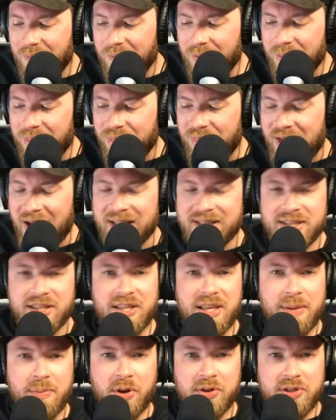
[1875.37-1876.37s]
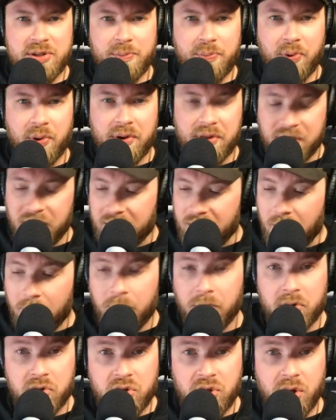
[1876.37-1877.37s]
That's the most important thing.
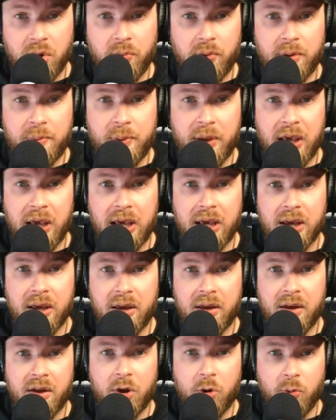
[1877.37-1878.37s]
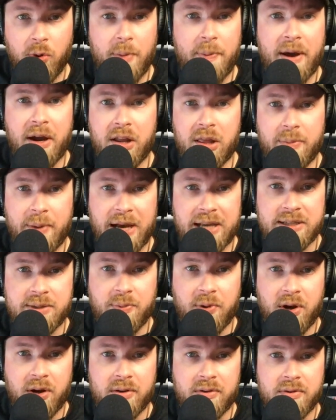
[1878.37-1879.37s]
Number 2 would be rebounding the
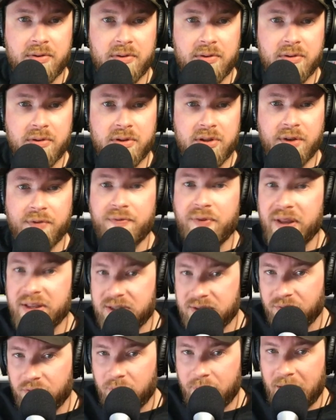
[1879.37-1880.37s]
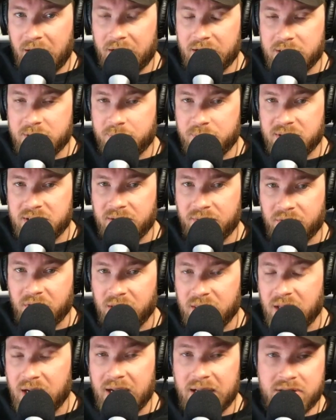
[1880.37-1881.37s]
basketball, defensive rebounding specifically.
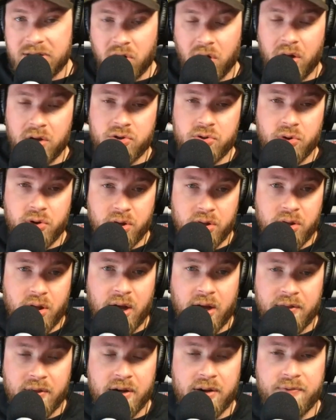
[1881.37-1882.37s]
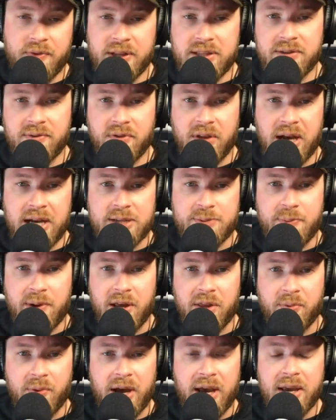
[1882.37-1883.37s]
The Knicks are also good on the defensive glass, by
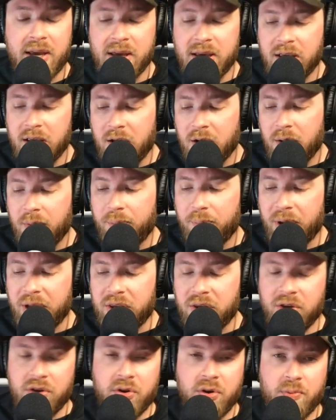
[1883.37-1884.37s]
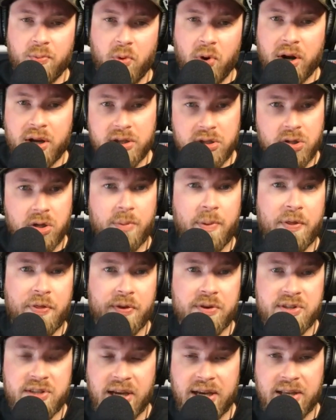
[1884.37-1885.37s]
the way, but you're more concerned about
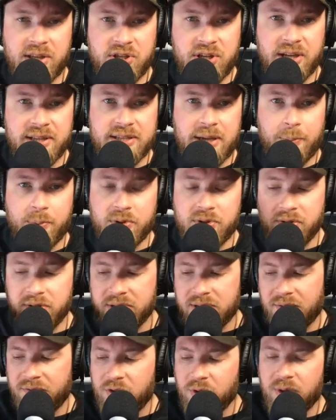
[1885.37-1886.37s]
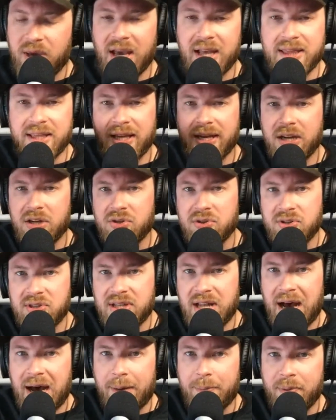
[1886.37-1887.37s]
those second chance opportunities. If you get the initial
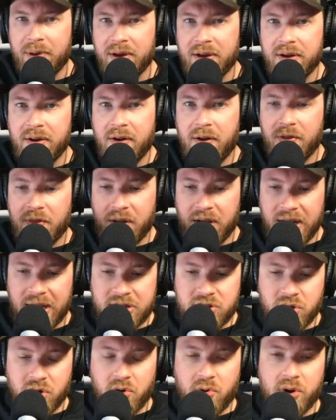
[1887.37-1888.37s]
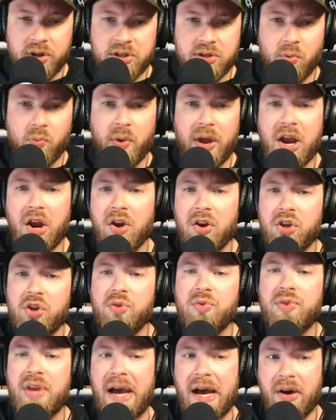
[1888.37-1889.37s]
stop, the Knicks are going to wear
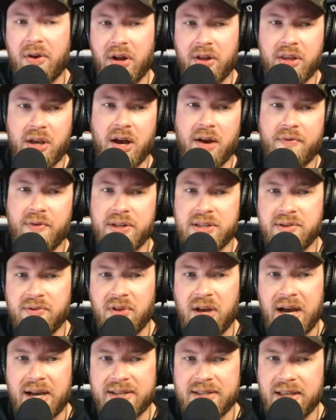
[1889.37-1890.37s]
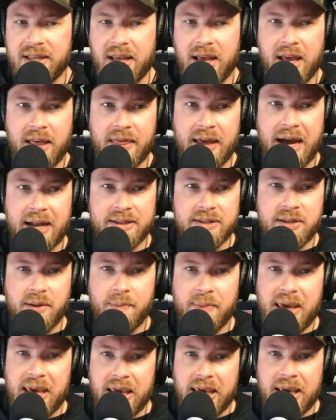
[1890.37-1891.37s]
you down on the offensive glass. And that, to
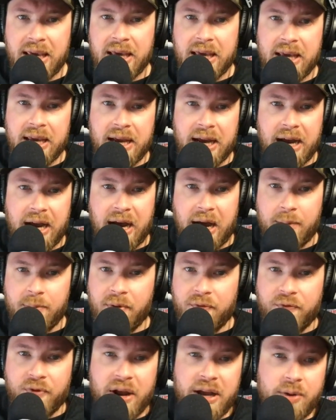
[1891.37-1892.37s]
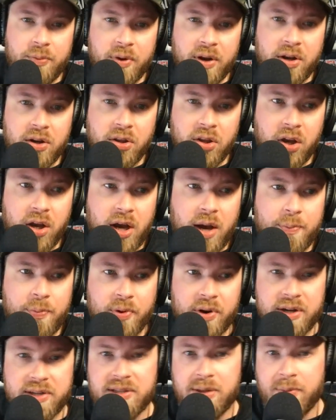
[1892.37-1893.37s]
me, I'm afraid we're going to look up,
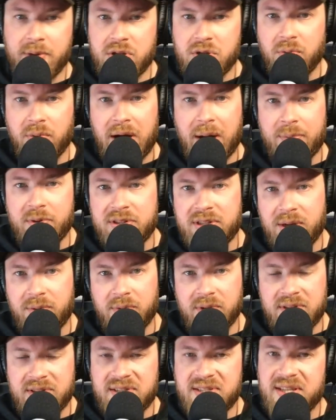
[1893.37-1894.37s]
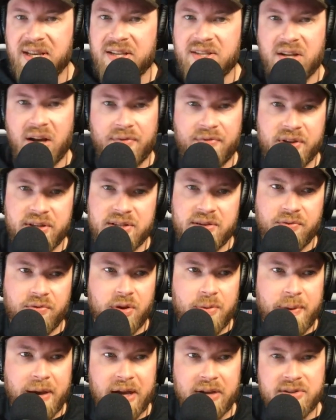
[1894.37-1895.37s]
we're going to see Mitchell Robinson with 6 offensive
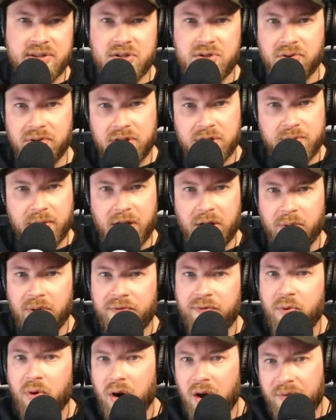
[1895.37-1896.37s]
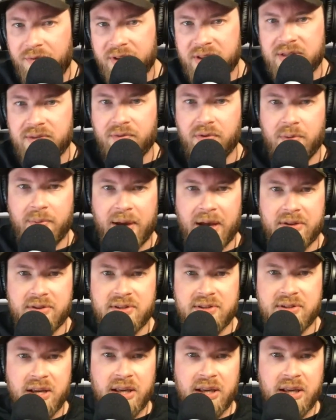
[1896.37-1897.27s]
rebounds, Julius Randle with 4 offensive rebounds,